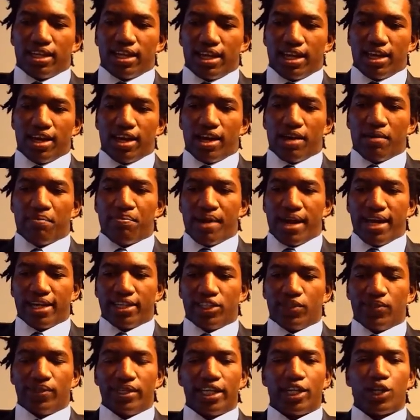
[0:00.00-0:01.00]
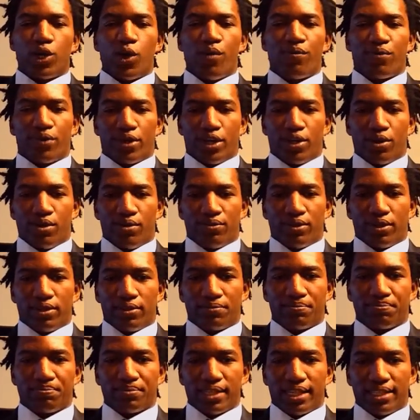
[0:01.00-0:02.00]
uh, by doing it over and over.
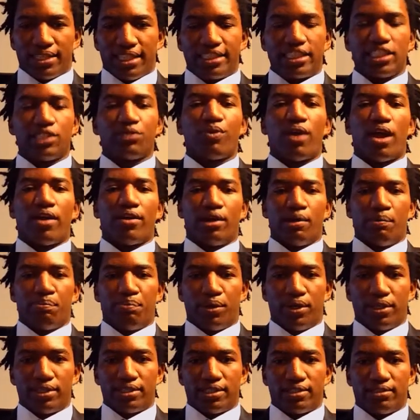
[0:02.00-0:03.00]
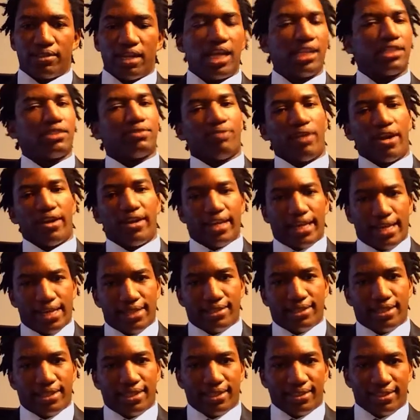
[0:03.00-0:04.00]
This is very important. It's very
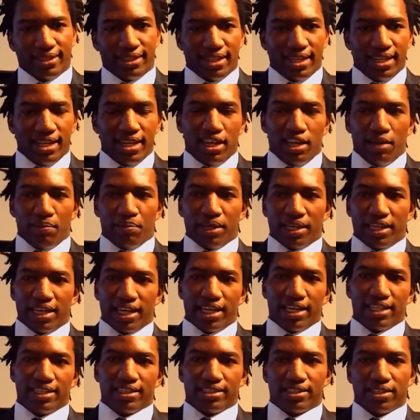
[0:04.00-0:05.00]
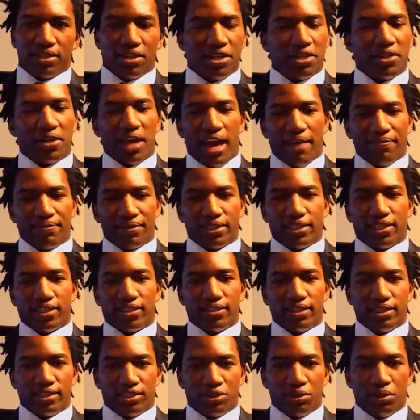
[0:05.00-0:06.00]
easy because all you have to
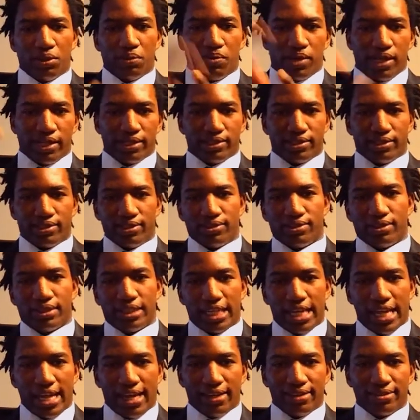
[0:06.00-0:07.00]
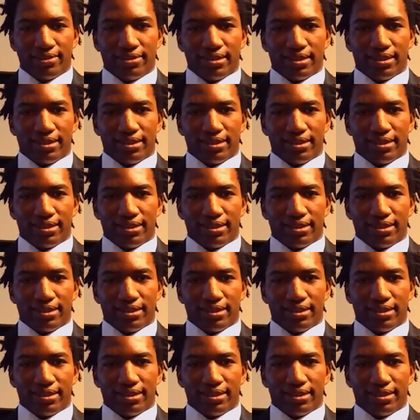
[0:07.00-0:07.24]
do is do it once today